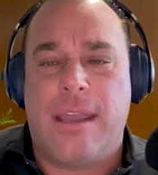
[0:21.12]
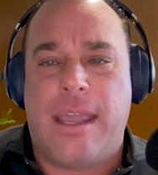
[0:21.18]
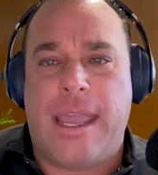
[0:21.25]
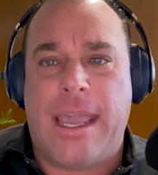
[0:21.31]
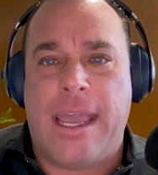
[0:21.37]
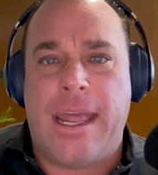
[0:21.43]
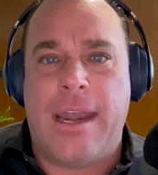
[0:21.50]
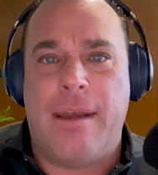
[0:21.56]

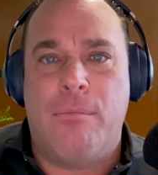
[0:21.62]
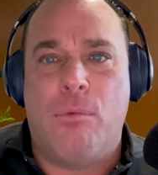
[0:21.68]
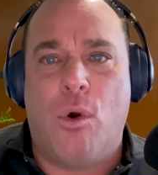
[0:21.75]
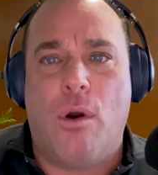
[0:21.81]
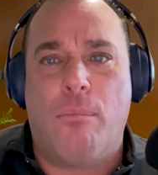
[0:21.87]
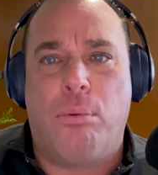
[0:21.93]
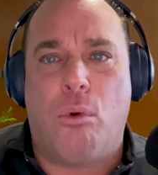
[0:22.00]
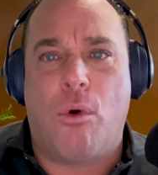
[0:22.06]
And
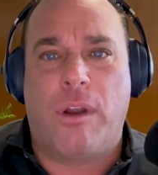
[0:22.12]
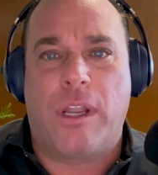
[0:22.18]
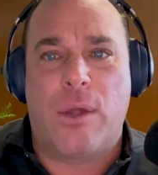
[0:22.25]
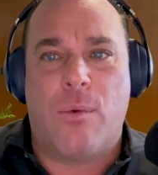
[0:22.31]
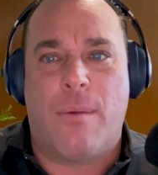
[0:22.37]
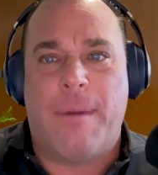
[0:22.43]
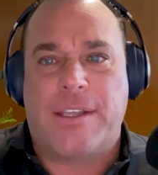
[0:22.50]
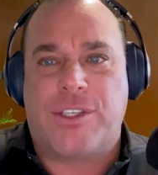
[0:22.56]
more importantly,
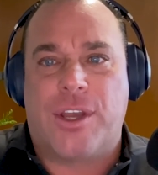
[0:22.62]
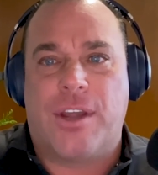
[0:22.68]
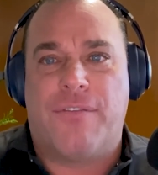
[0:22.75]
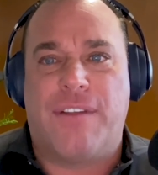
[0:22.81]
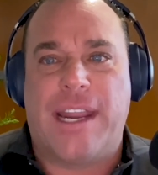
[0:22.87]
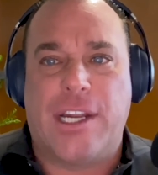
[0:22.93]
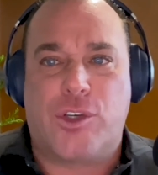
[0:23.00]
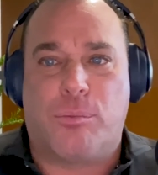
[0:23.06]
what makes a good
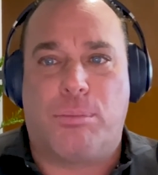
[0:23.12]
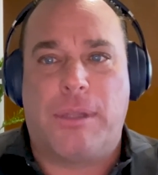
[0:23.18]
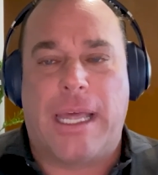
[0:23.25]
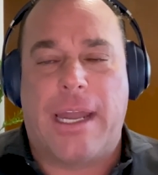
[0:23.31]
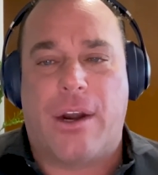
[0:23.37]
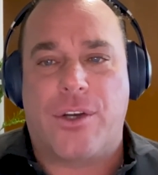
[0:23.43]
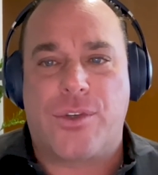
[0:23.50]
financial planner?